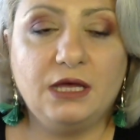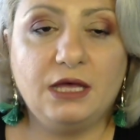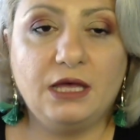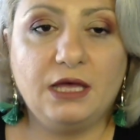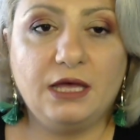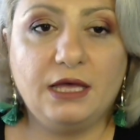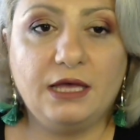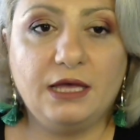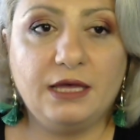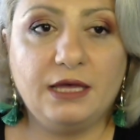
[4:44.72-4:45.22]

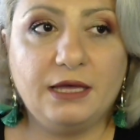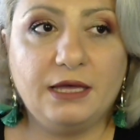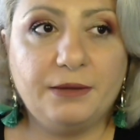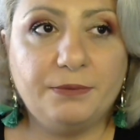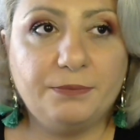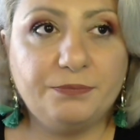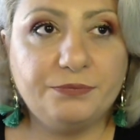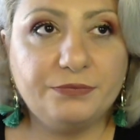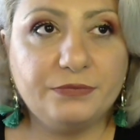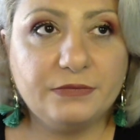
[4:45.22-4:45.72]

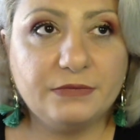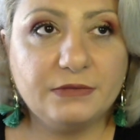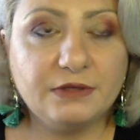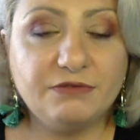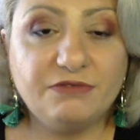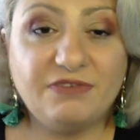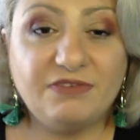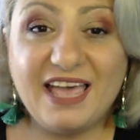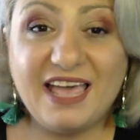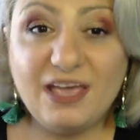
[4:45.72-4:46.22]
um,
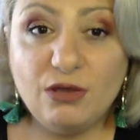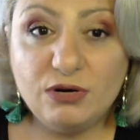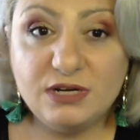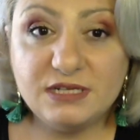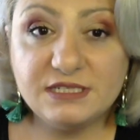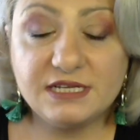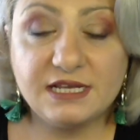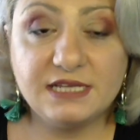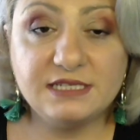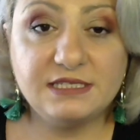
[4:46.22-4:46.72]
violence
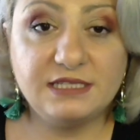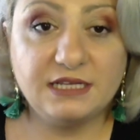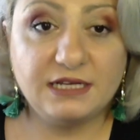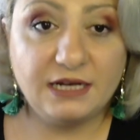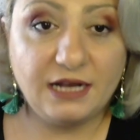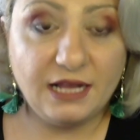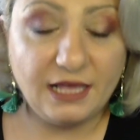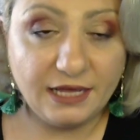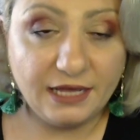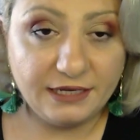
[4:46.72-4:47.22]
has
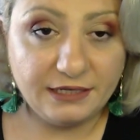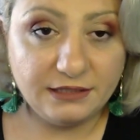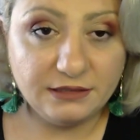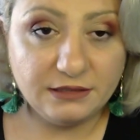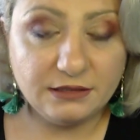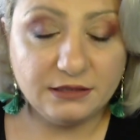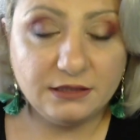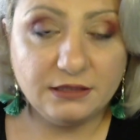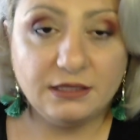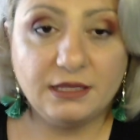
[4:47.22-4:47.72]
declined
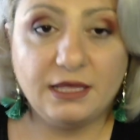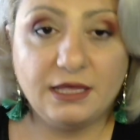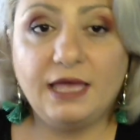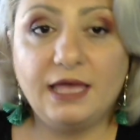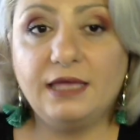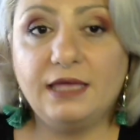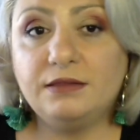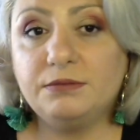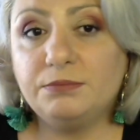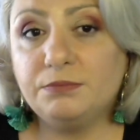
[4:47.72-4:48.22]

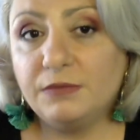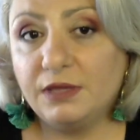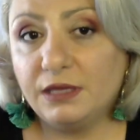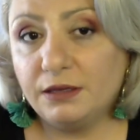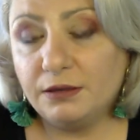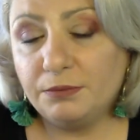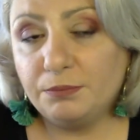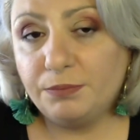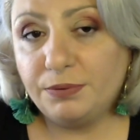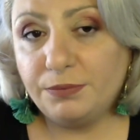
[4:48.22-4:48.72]
and
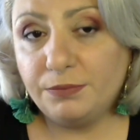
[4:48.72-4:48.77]
um,